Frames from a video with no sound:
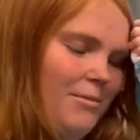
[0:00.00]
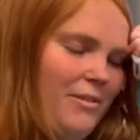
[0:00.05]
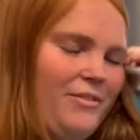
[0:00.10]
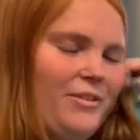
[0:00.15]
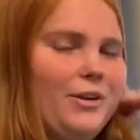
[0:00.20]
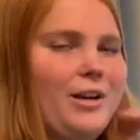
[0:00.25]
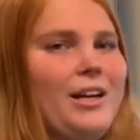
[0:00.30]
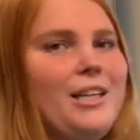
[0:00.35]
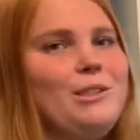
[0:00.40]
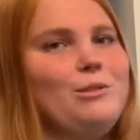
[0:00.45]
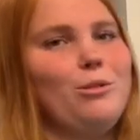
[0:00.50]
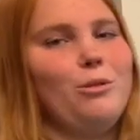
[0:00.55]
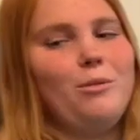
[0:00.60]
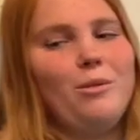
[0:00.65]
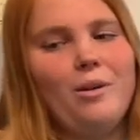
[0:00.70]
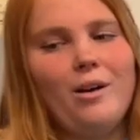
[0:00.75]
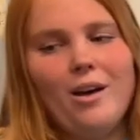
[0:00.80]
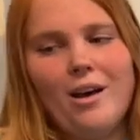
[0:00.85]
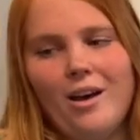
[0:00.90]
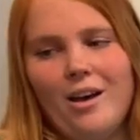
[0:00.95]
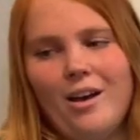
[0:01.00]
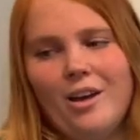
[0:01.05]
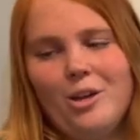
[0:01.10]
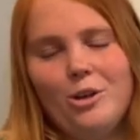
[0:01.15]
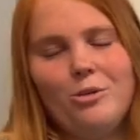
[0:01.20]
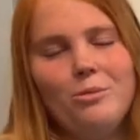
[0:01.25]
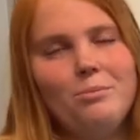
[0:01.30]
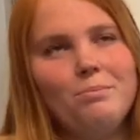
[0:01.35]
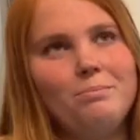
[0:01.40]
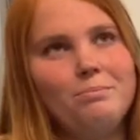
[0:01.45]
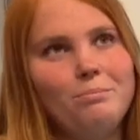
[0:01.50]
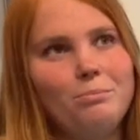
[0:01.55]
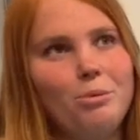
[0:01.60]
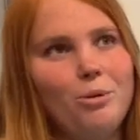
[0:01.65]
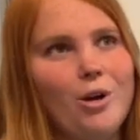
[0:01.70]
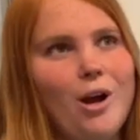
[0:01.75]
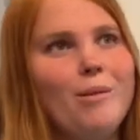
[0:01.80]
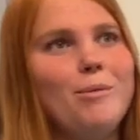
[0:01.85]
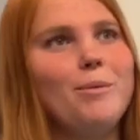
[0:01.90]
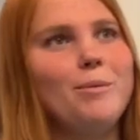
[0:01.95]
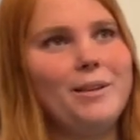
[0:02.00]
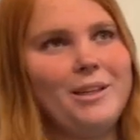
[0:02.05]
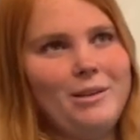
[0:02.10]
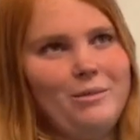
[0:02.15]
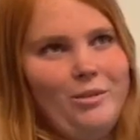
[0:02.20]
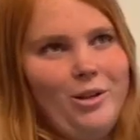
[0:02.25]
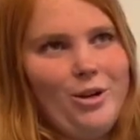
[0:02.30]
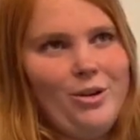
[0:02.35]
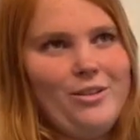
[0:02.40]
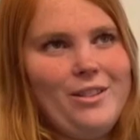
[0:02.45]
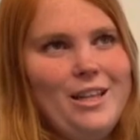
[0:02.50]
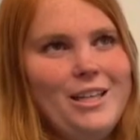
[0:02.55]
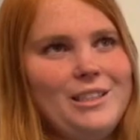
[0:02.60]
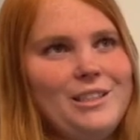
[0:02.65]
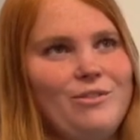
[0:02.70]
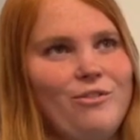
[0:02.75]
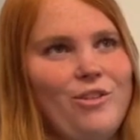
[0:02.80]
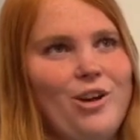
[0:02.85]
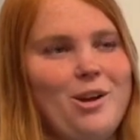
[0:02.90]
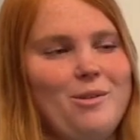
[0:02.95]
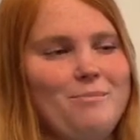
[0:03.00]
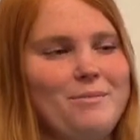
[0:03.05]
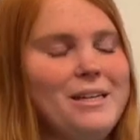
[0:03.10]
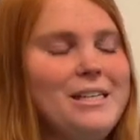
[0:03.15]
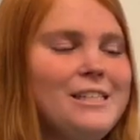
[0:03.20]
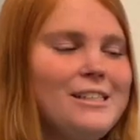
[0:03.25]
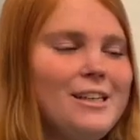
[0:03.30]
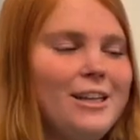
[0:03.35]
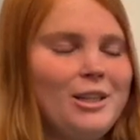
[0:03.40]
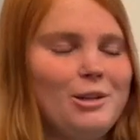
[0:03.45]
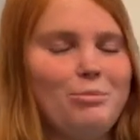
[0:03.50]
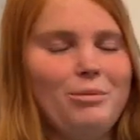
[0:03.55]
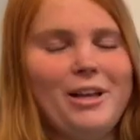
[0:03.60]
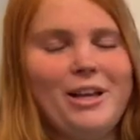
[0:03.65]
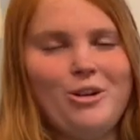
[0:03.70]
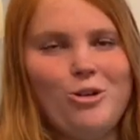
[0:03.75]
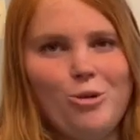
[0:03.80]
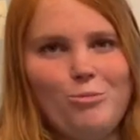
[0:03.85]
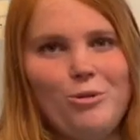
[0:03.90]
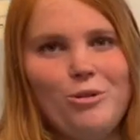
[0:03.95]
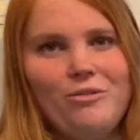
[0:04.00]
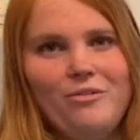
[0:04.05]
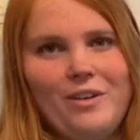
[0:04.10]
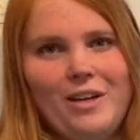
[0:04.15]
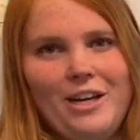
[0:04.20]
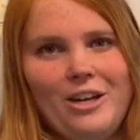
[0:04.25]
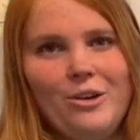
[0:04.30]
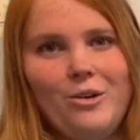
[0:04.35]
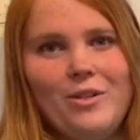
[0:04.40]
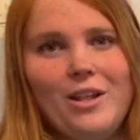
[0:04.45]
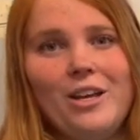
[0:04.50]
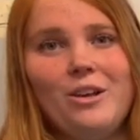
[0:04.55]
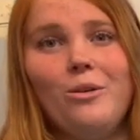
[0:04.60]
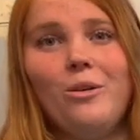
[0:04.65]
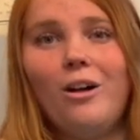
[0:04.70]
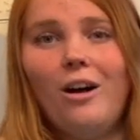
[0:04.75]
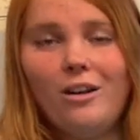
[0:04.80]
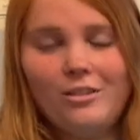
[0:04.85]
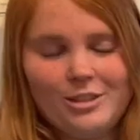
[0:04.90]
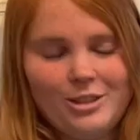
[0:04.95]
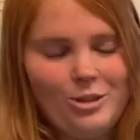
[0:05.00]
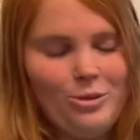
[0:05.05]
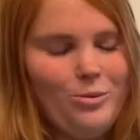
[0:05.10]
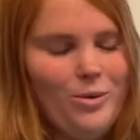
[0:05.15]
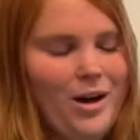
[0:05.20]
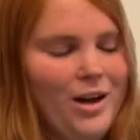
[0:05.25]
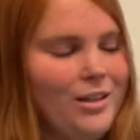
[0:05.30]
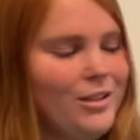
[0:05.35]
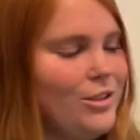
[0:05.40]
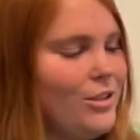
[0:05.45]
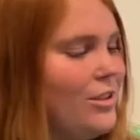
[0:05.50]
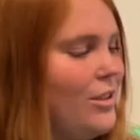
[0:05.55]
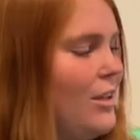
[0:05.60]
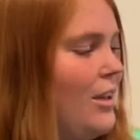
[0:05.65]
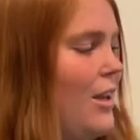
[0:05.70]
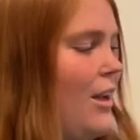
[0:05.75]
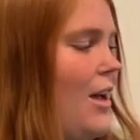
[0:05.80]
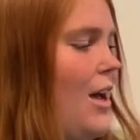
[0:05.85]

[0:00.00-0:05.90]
If you guys you'll probably learn this from the plant hormone video that you'll also watch.